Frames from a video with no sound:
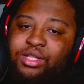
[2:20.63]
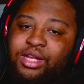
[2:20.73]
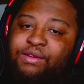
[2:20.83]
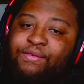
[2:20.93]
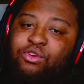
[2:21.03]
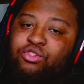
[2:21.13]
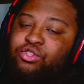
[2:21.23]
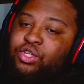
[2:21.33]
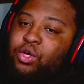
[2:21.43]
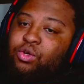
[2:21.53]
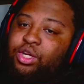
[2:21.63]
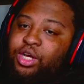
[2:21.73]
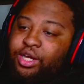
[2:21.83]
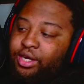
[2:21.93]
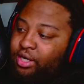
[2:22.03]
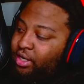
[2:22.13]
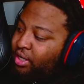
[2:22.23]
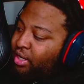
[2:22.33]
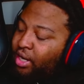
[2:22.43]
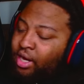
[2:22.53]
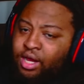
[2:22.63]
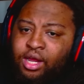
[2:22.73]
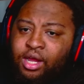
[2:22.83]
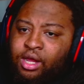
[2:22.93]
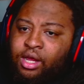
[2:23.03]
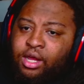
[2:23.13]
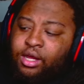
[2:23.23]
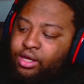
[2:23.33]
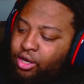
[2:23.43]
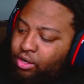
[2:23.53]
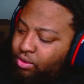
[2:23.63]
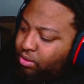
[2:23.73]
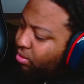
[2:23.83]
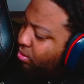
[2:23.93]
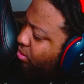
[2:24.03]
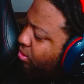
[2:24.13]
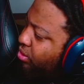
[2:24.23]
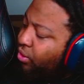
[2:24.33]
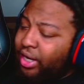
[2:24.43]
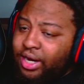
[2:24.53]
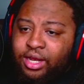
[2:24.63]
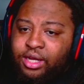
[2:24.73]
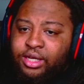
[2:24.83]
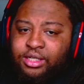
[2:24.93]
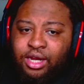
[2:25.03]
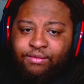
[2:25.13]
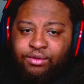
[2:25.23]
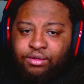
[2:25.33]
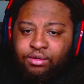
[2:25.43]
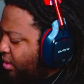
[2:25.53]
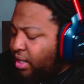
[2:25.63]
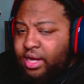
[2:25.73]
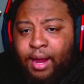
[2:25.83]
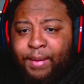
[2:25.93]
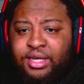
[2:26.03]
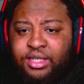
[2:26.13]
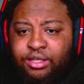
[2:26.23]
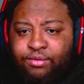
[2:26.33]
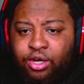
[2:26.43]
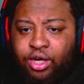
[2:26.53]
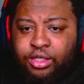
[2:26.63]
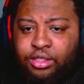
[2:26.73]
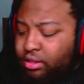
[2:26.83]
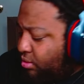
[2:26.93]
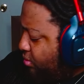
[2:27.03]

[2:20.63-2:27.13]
This feels so good yo, yo, next level. Y'all make seats for cars?